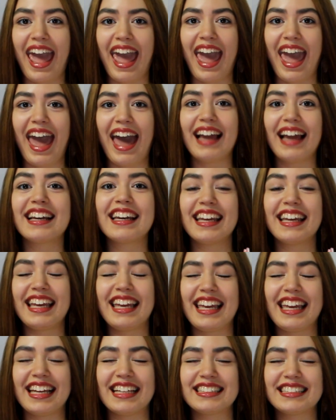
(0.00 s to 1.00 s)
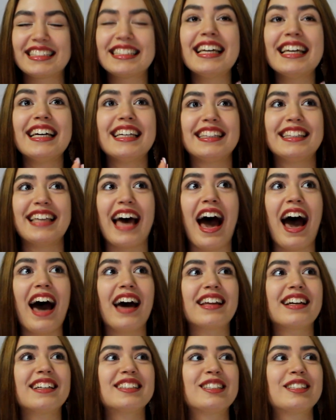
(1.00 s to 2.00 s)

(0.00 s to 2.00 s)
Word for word: and it's Tara